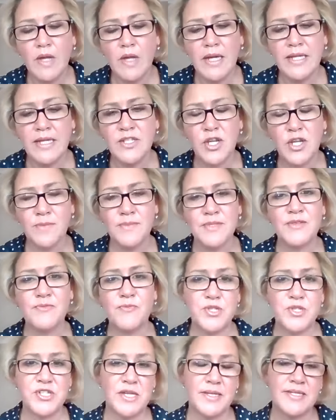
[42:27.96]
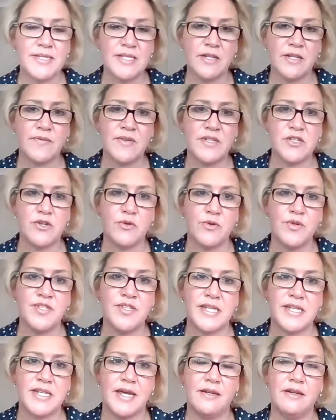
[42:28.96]
in terms of pushing yourself into your
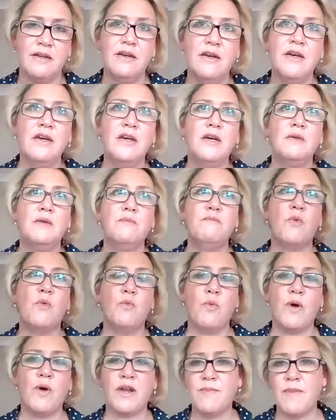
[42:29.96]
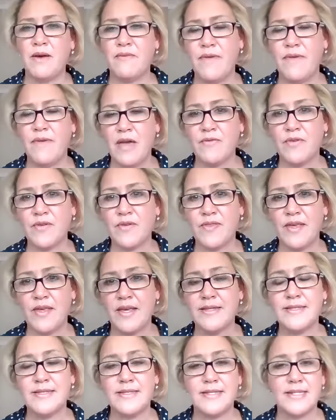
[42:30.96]
routine, one of my favourite
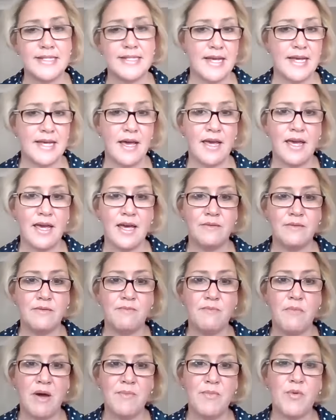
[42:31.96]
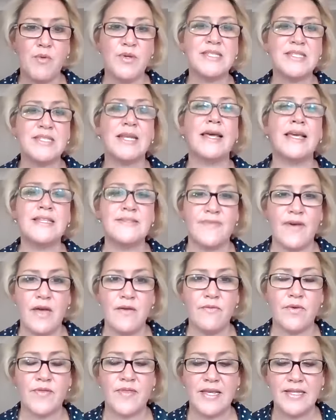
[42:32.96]
things to say, and my boys' least
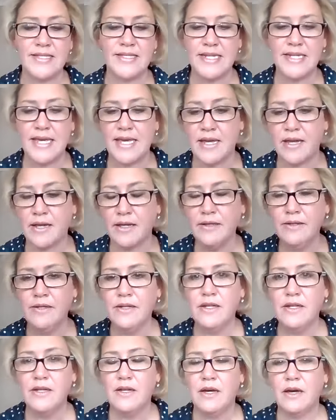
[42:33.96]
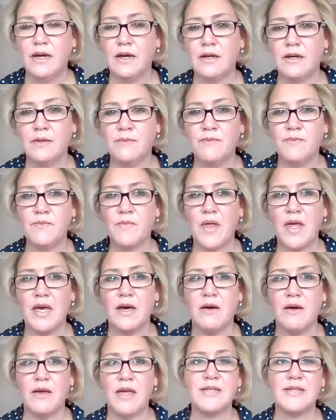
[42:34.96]
favourite things to hear, um,
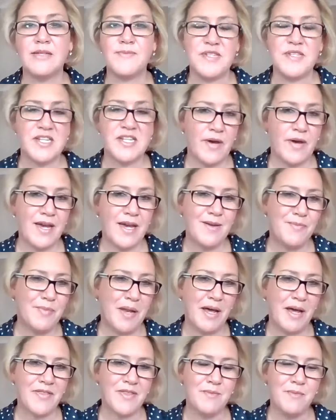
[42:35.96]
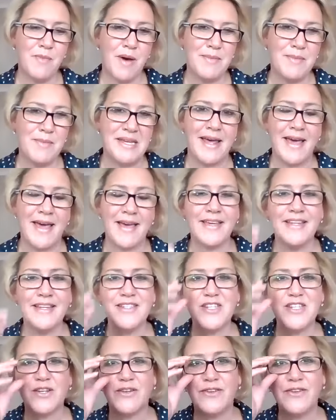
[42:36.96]
especially if I apply the mummy nagging
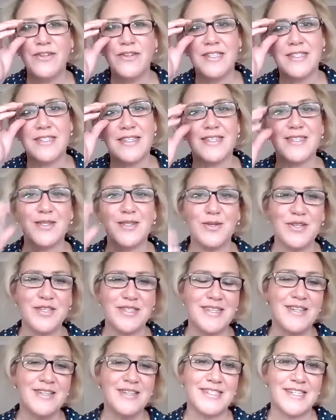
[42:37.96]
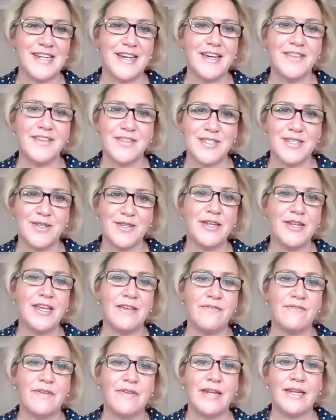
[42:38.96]
tone, is the sooner you start, the sooner
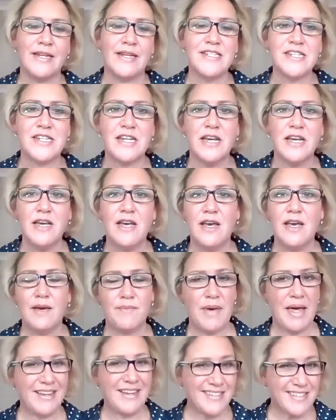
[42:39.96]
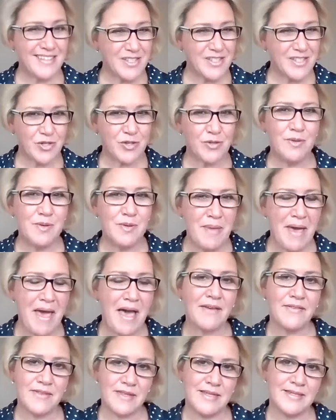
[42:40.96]
you finish. And it's true
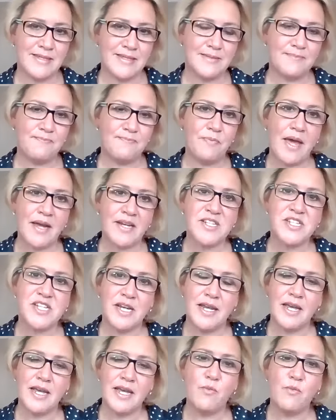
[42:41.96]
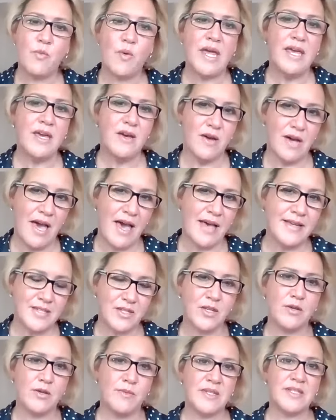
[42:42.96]
about this. Actually, we as
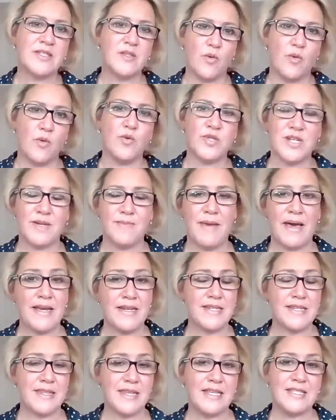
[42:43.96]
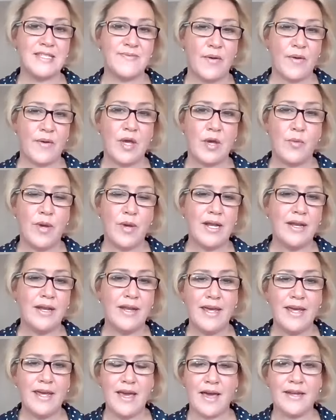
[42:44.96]
humans automate things very
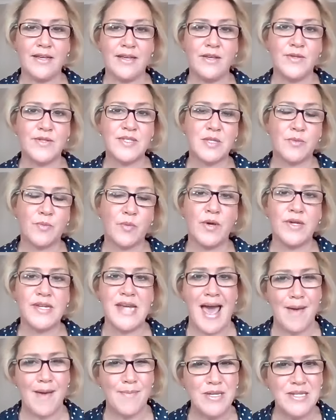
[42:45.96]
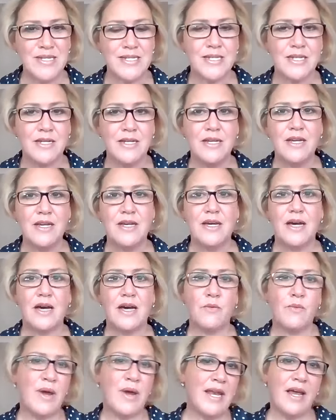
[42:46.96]
quickly, and I use the word habit.
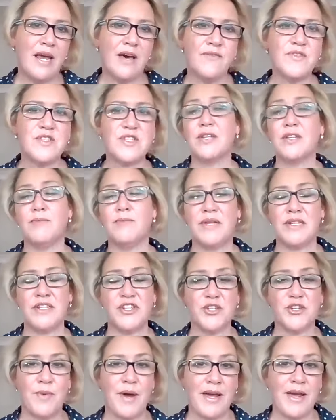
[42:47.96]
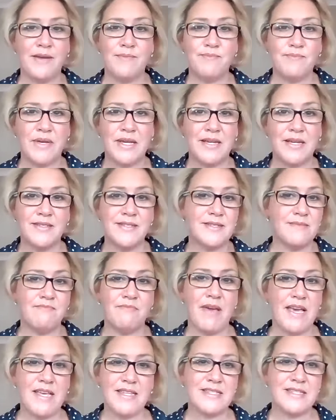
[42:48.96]
Uh, we love to habituate because it
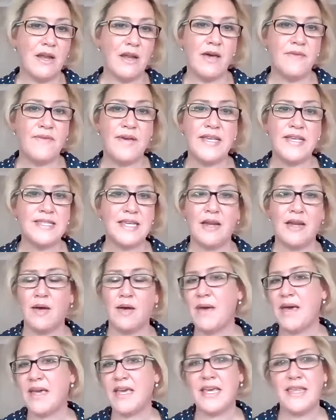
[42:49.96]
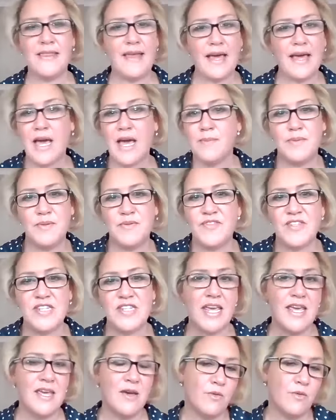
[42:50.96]
makes life easy, like making that cup of
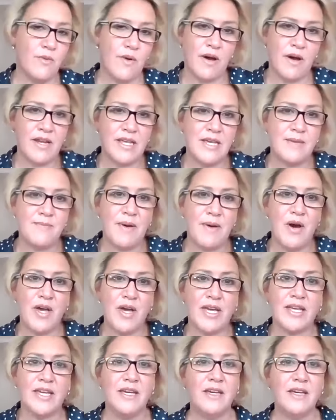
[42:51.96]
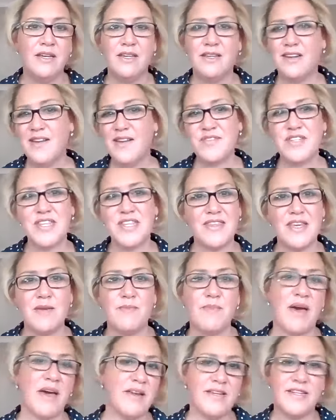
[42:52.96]
tea or riding your bike. You don't have to think
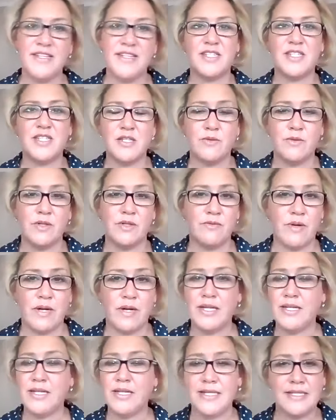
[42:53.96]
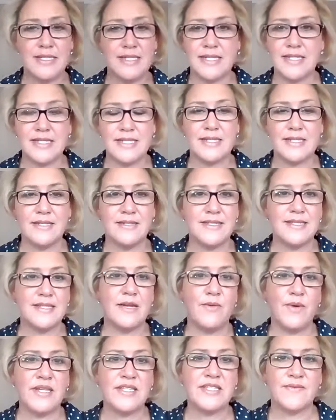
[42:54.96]
about it, you just do it, right? It's just a
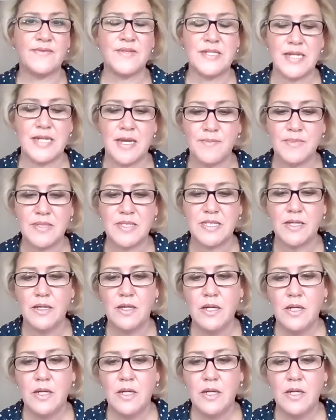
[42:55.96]
series of steps.